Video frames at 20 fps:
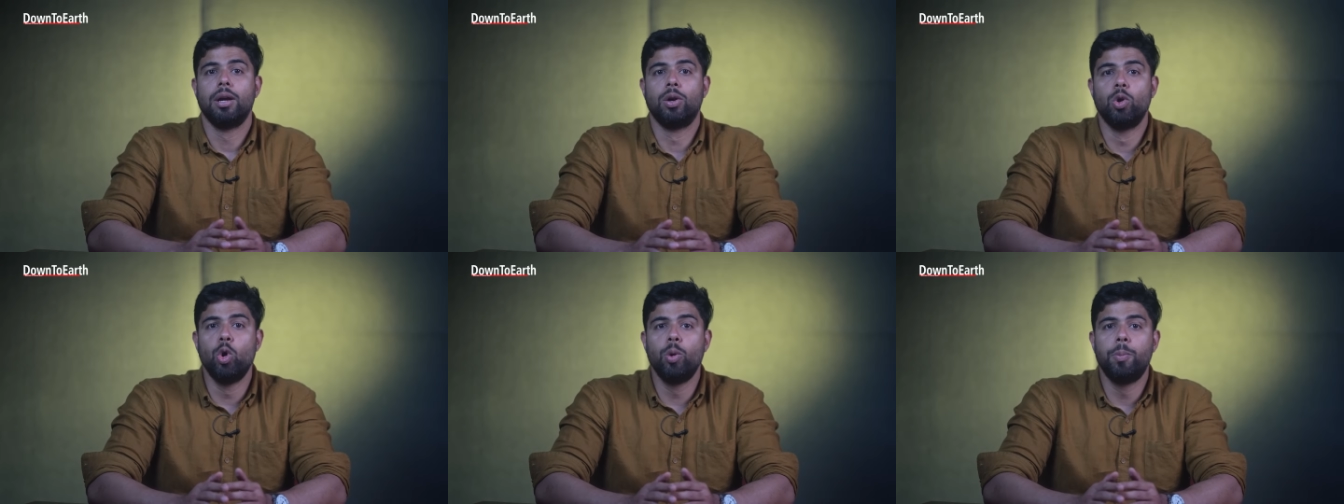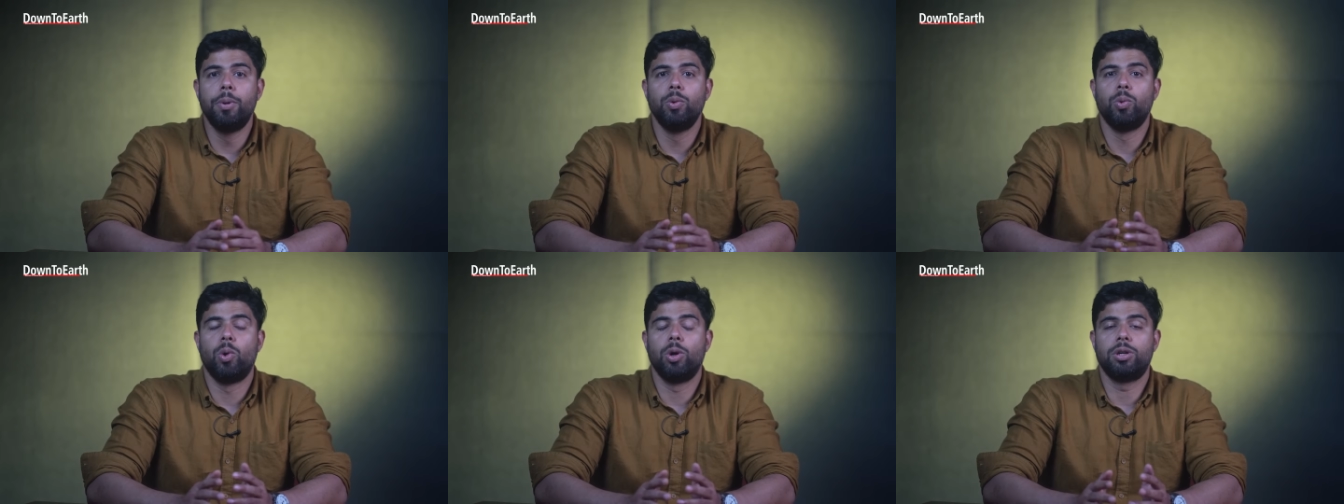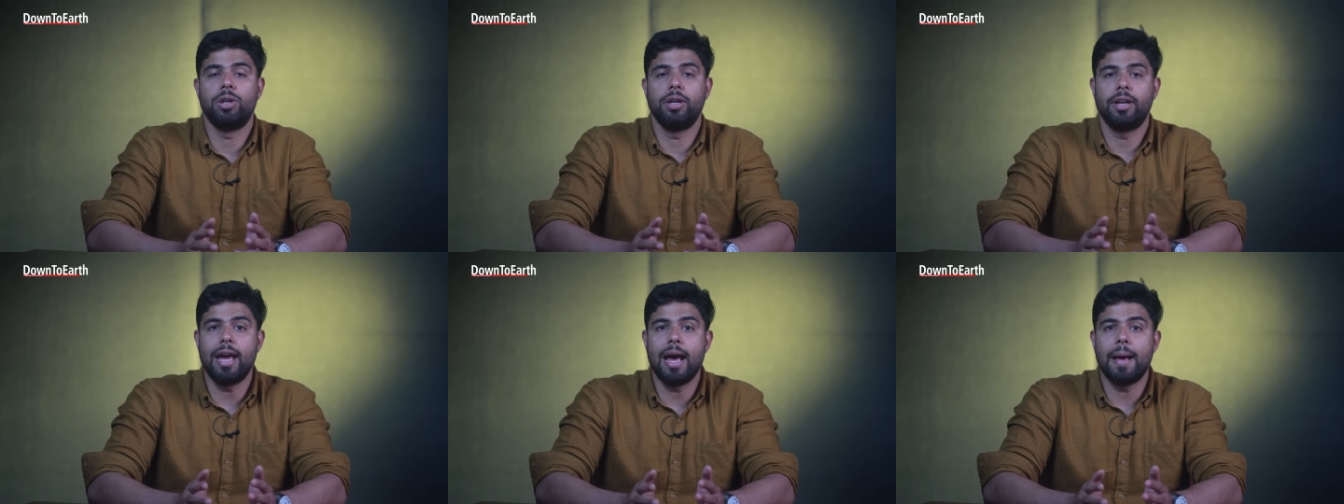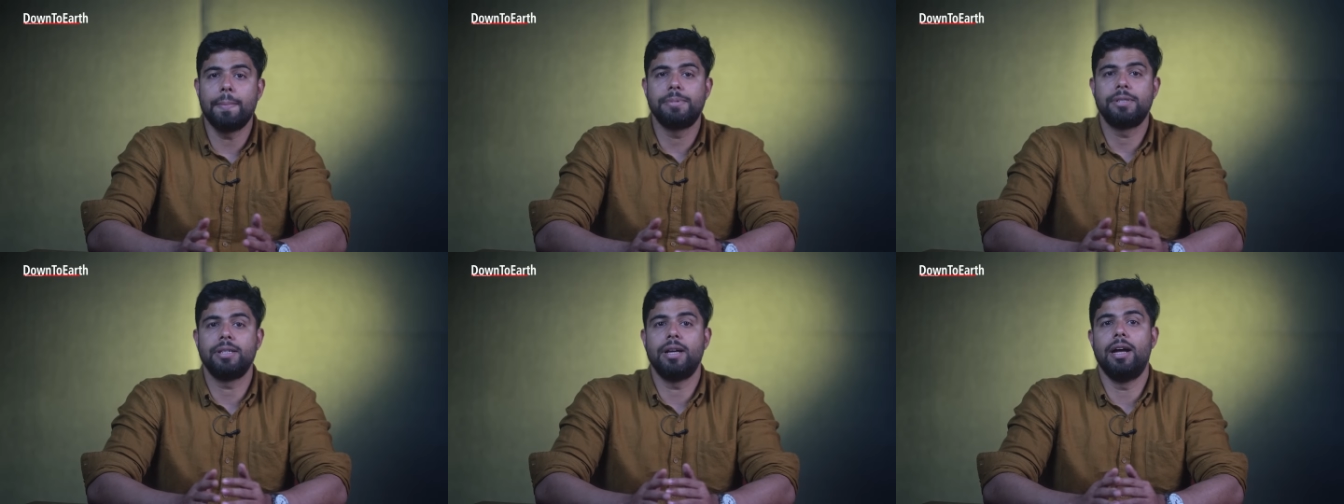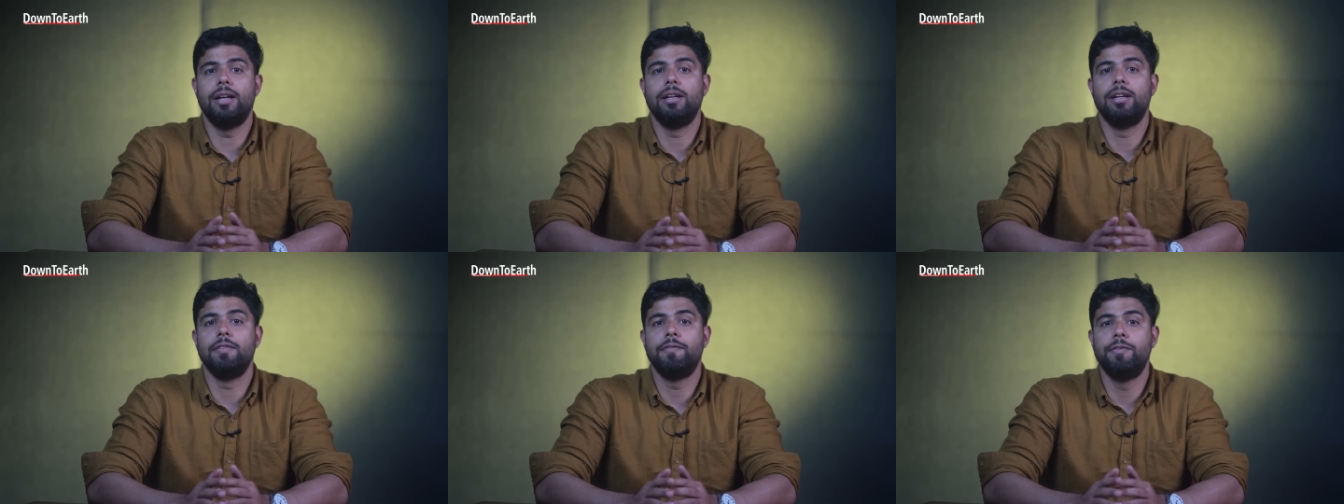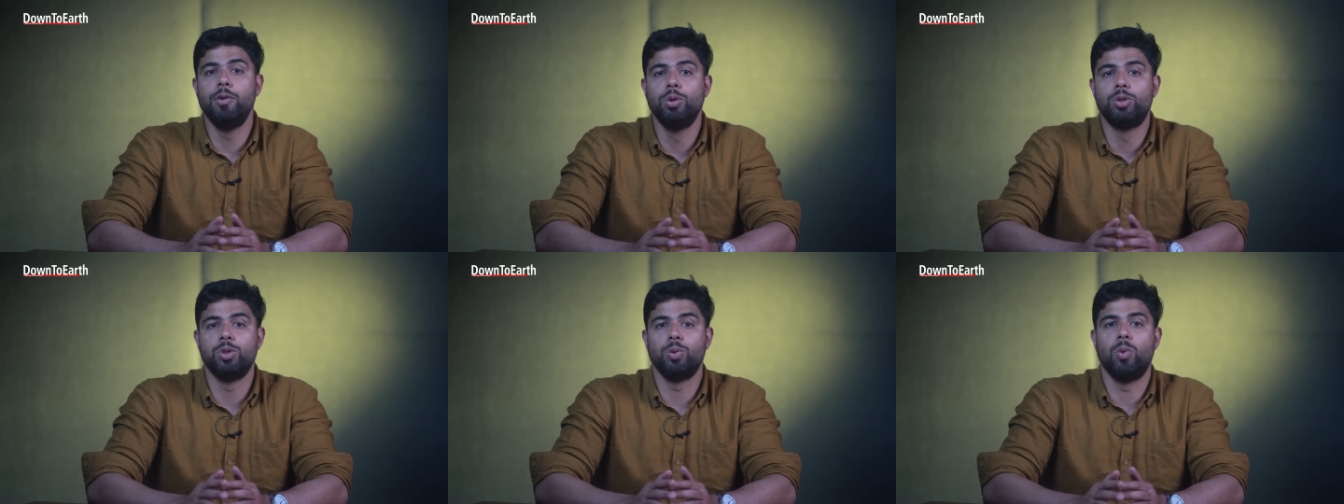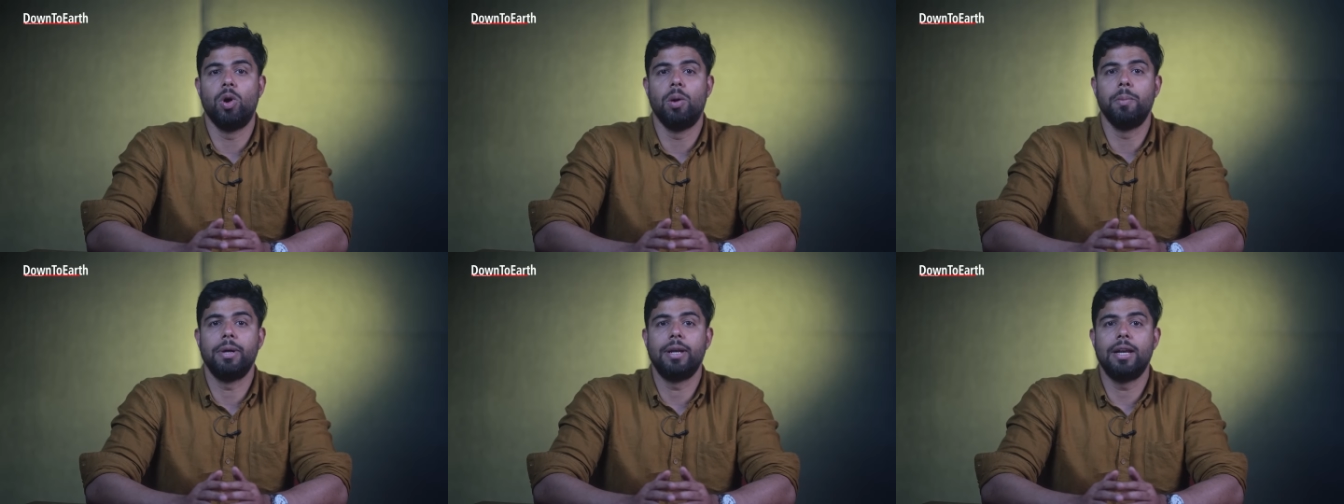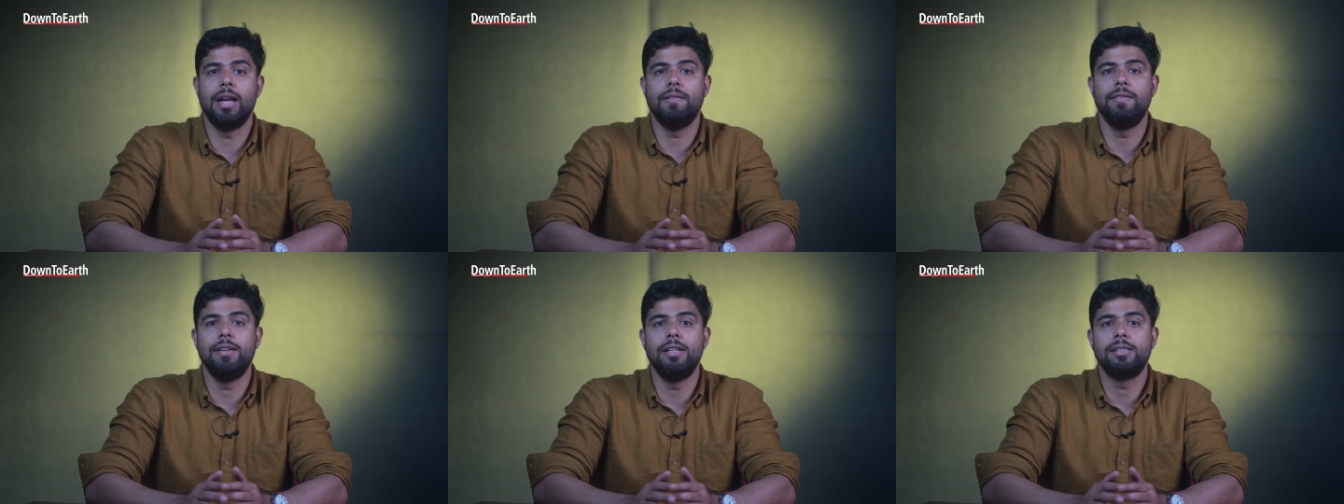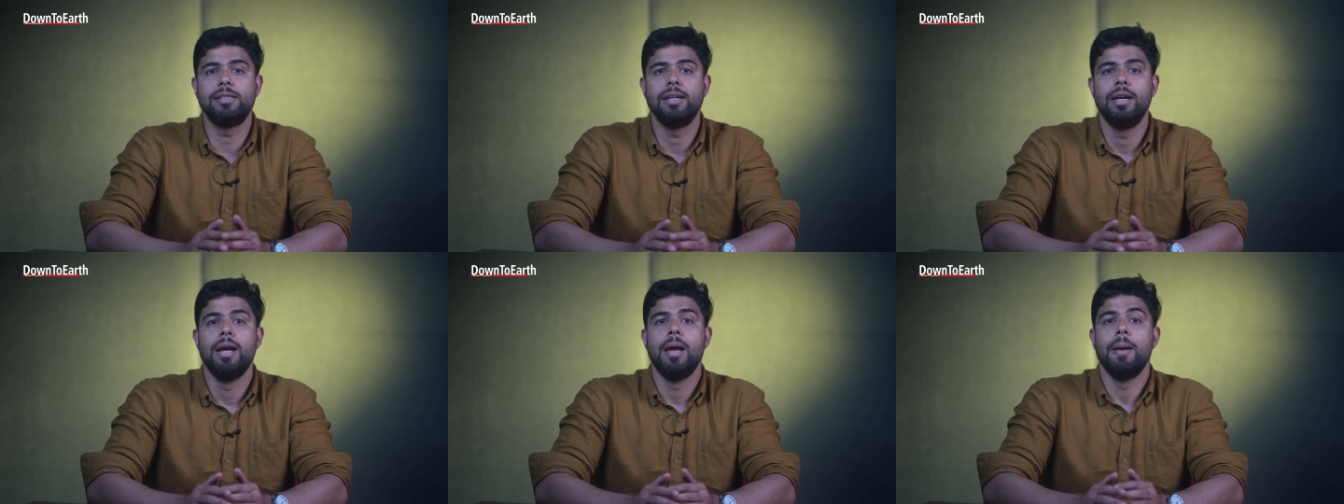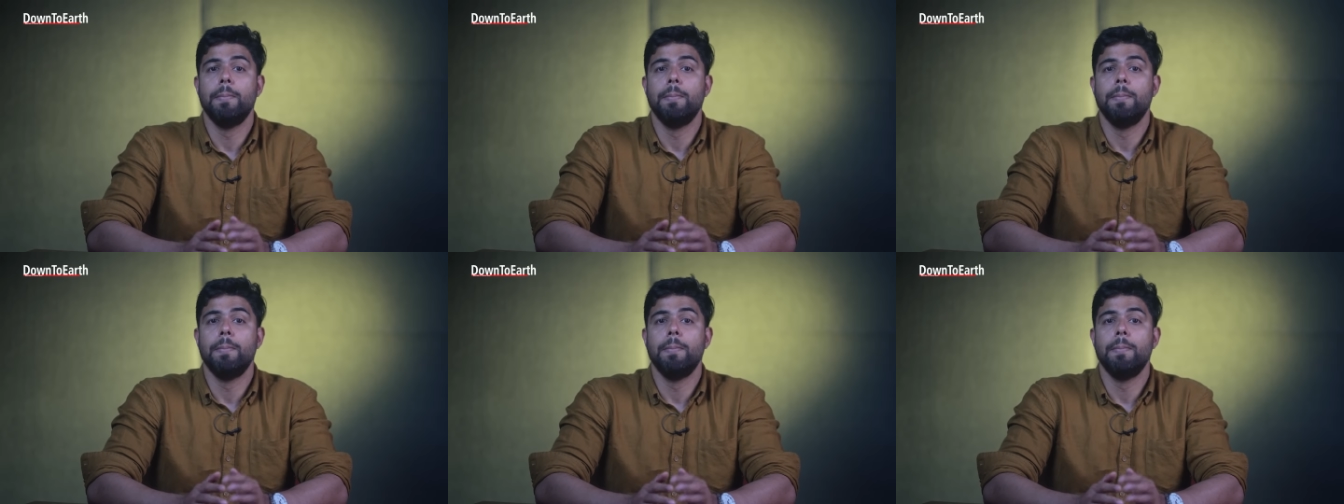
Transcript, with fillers: Global Water Gaps Under Future Warming Levels,